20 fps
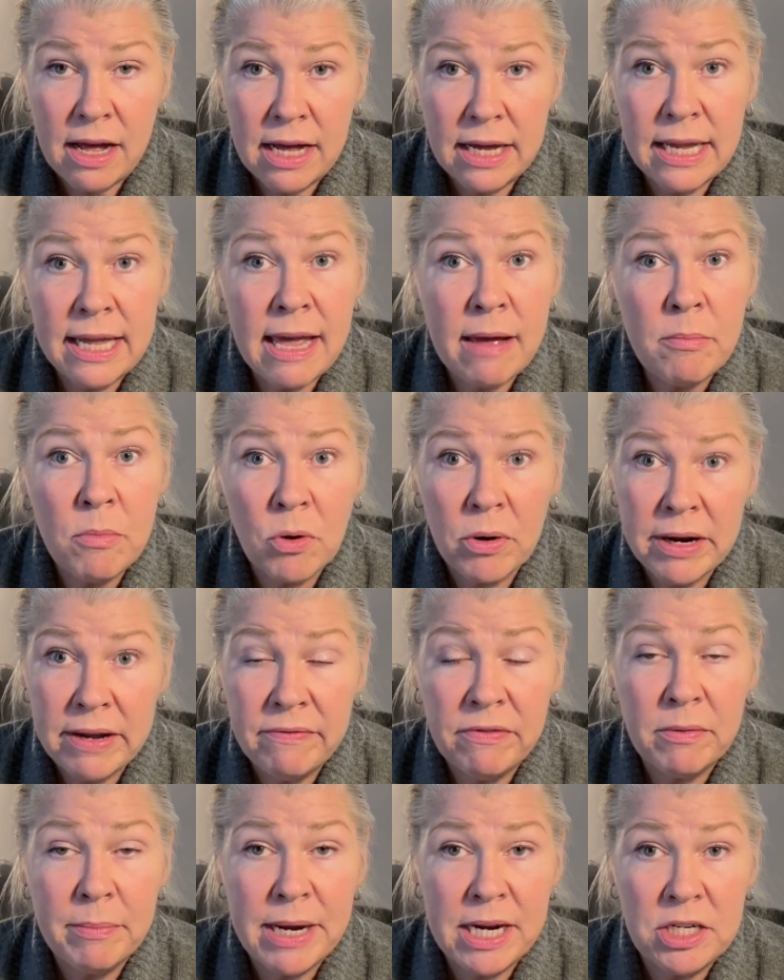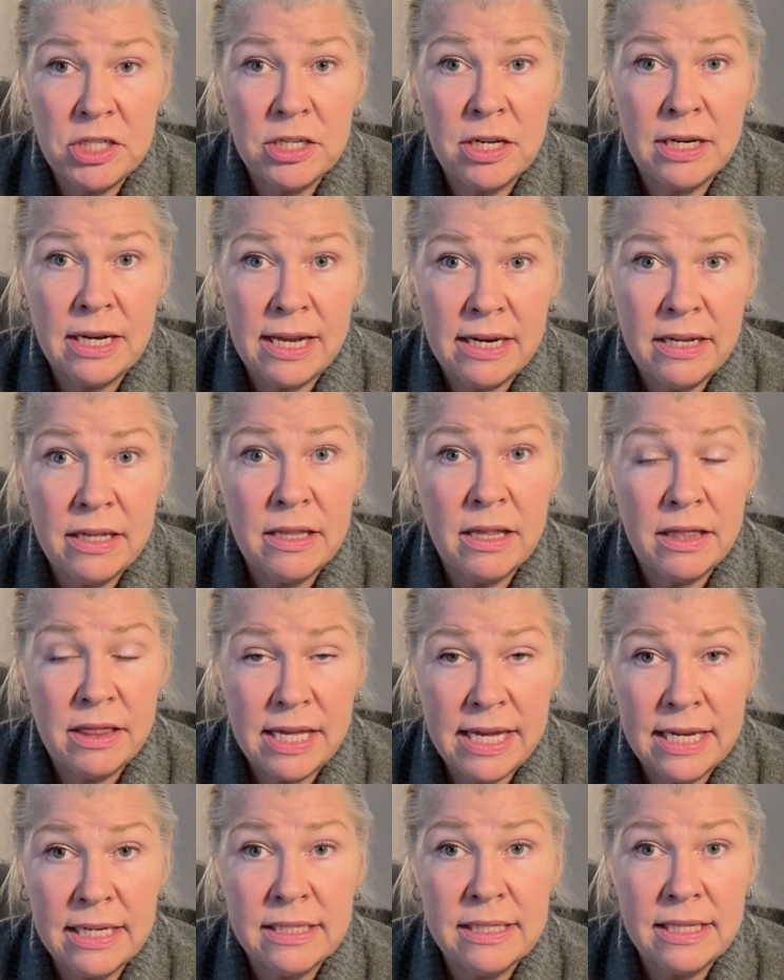get more information on any of the
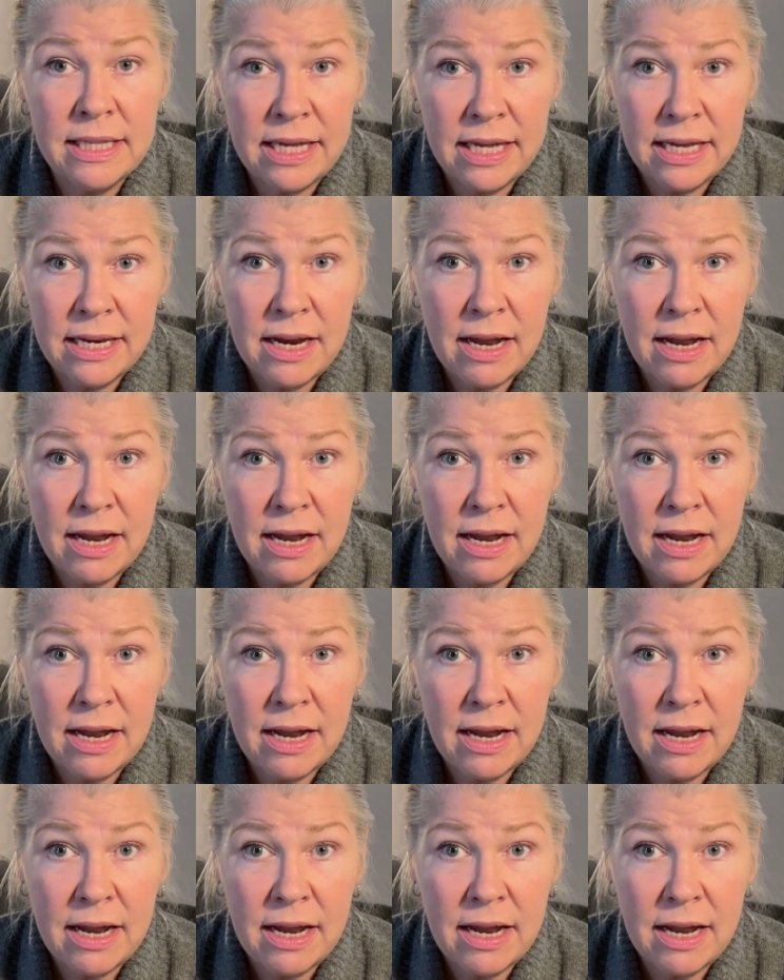things that